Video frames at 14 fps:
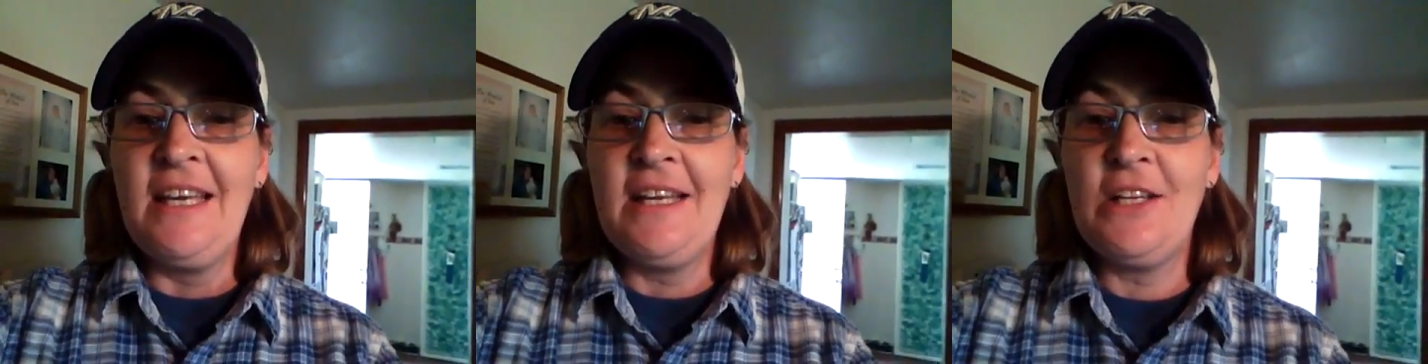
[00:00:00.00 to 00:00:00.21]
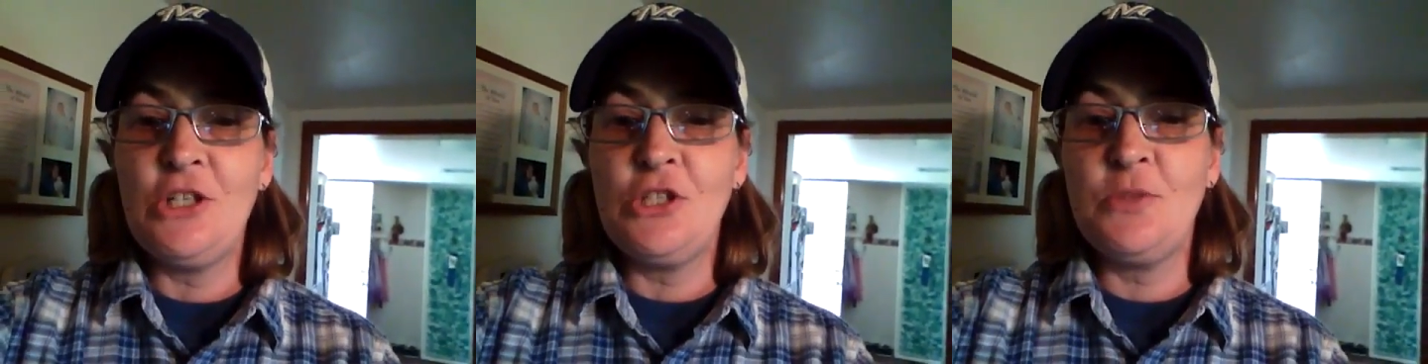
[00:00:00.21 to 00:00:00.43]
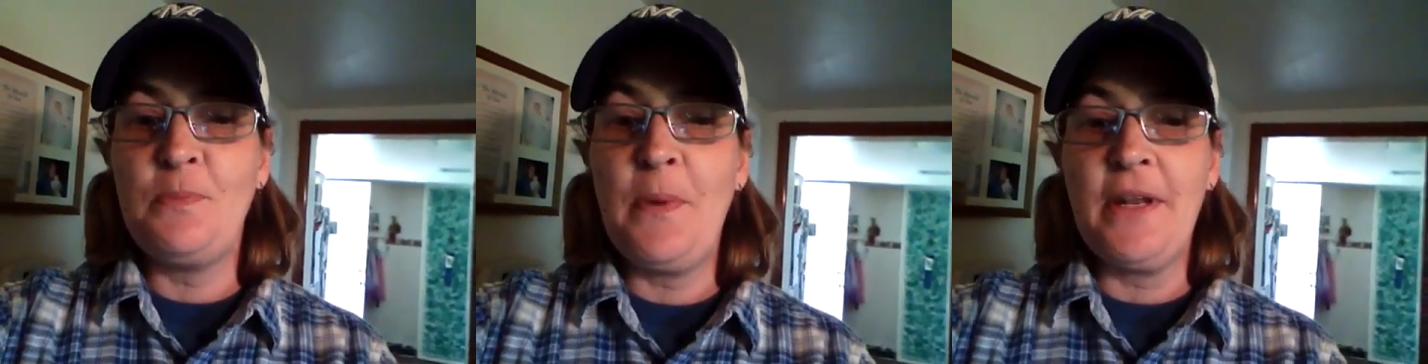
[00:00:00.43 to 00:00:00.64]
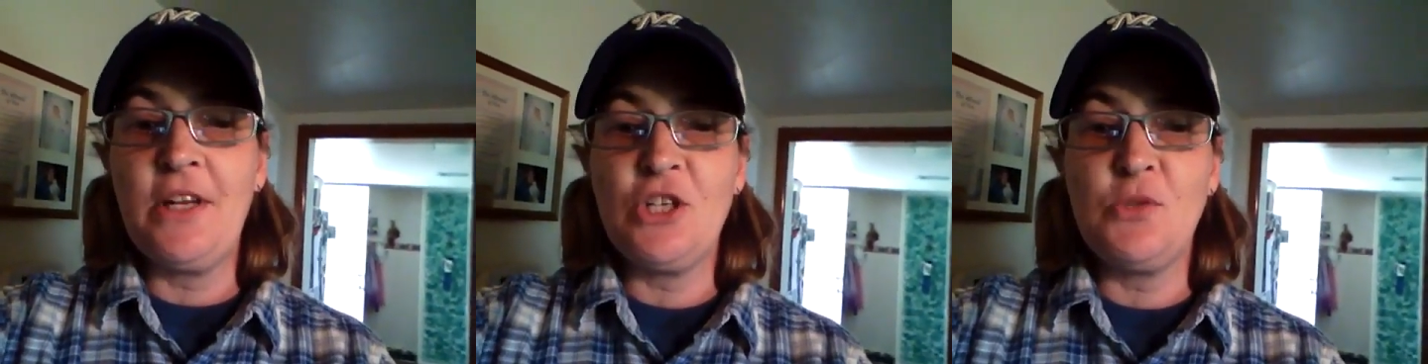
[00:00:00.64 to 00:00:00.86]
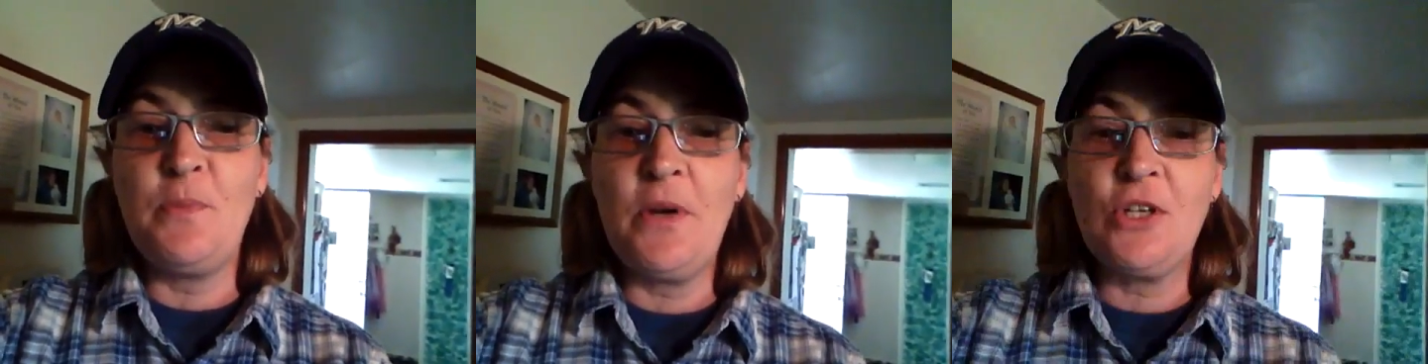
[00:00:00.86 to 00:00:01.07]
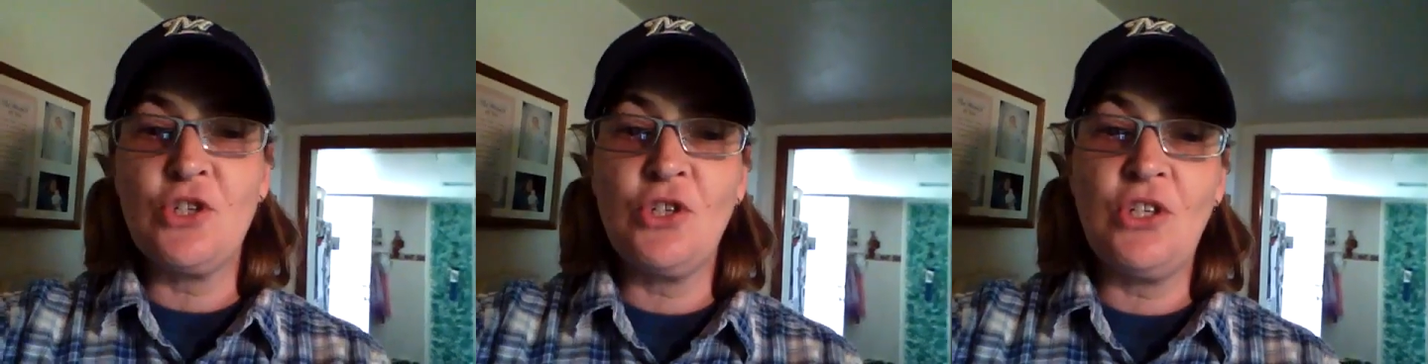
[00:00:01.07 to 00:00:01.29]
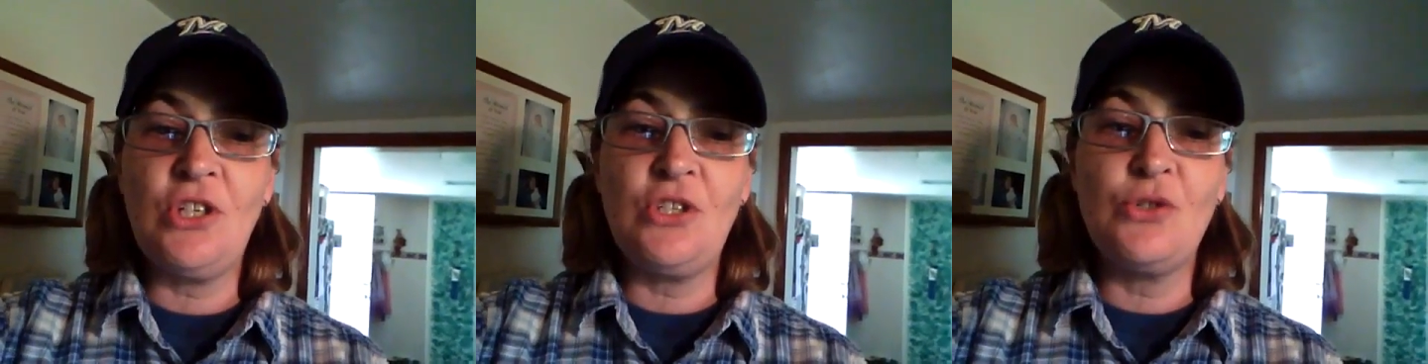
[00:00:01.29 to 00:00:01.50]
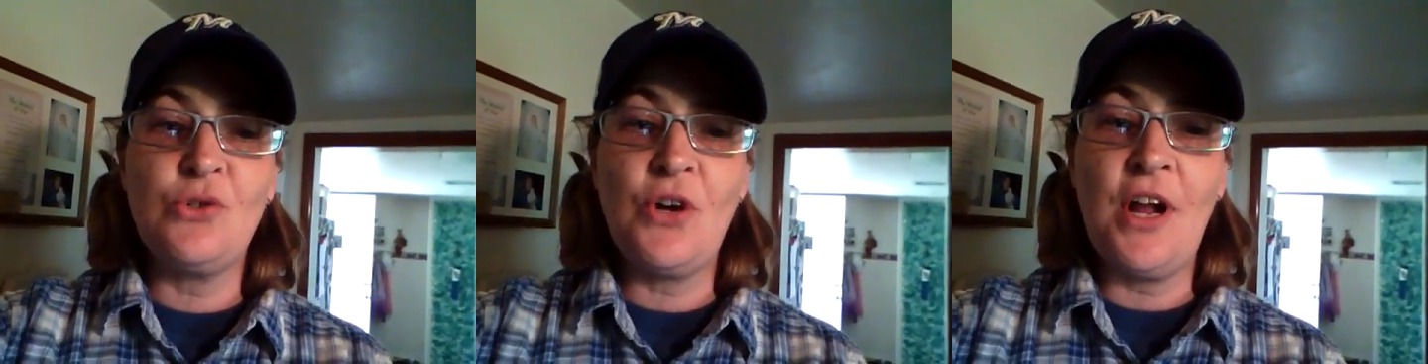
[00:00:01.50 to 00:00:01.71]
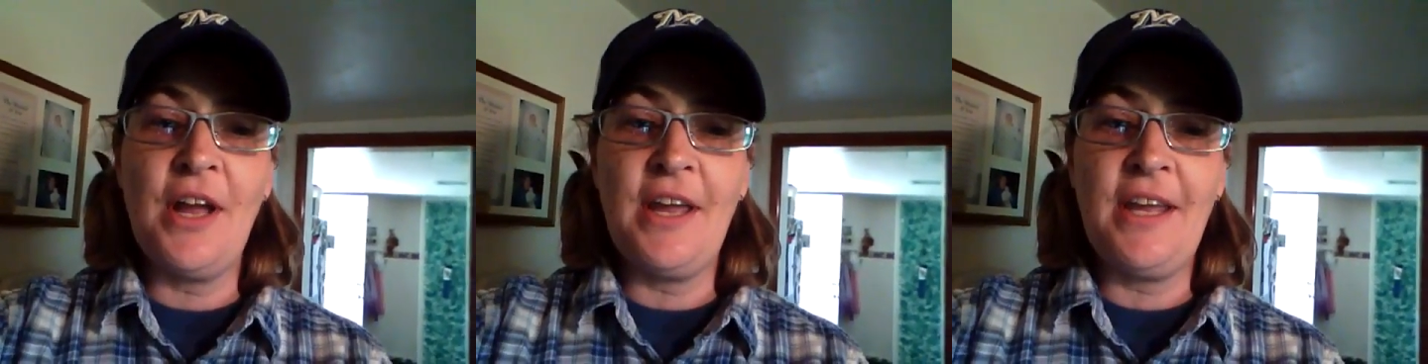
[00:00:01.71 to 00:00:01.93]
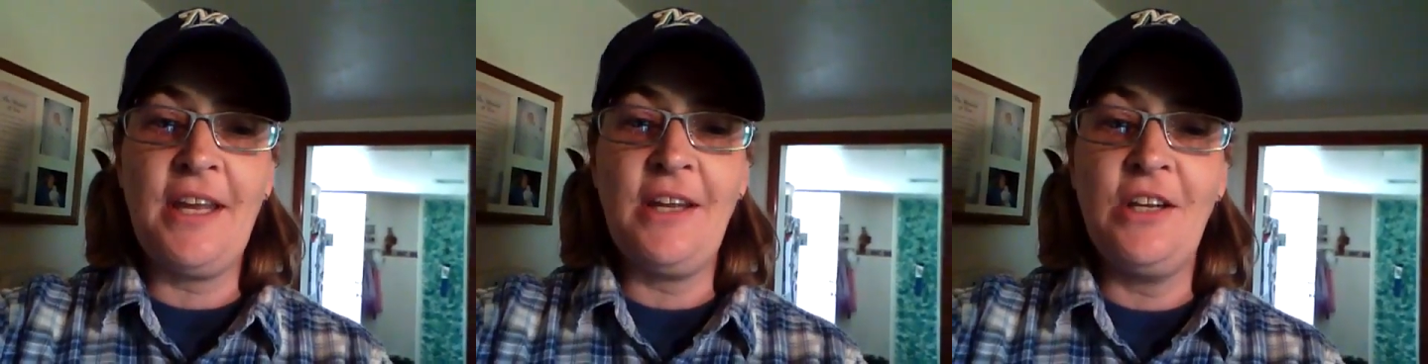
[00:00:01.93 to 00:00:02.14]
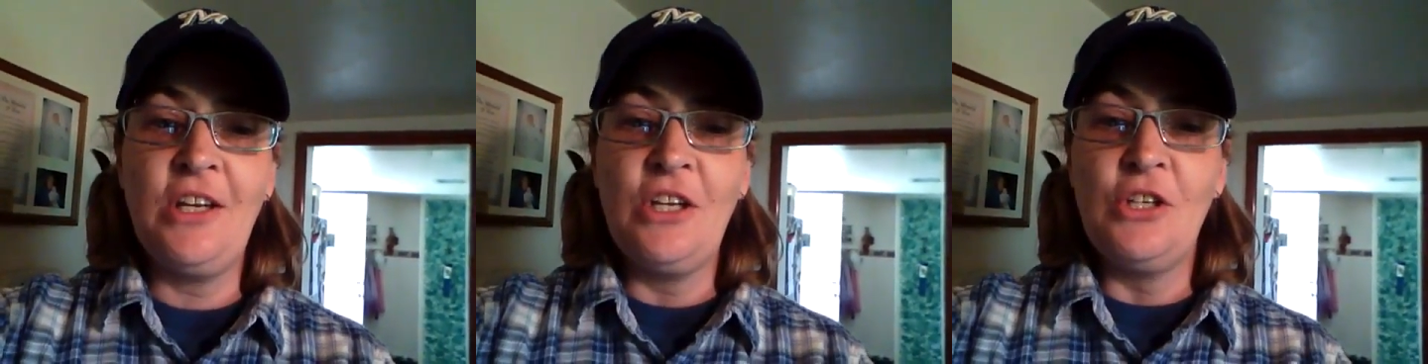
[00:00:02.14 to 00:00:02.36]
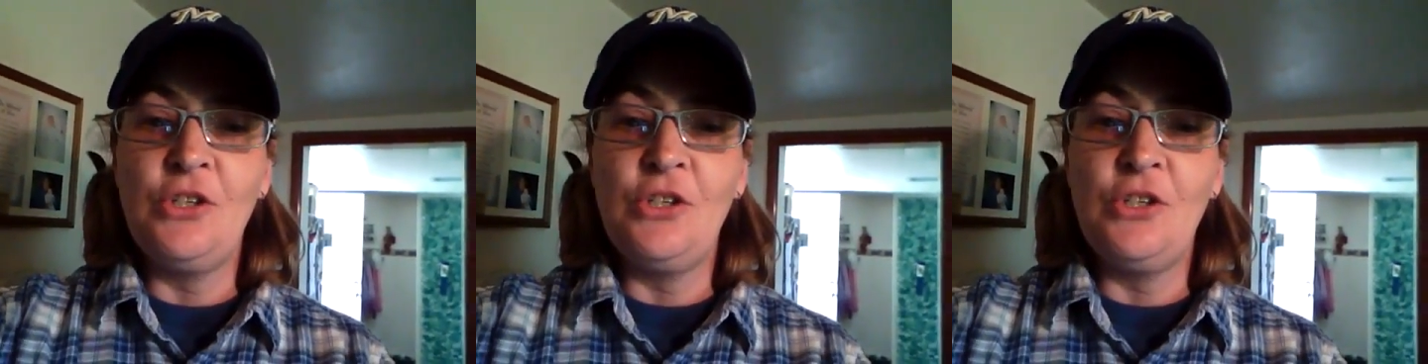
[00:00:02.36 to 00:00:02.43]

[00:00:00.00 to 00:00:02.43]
It has been especially trying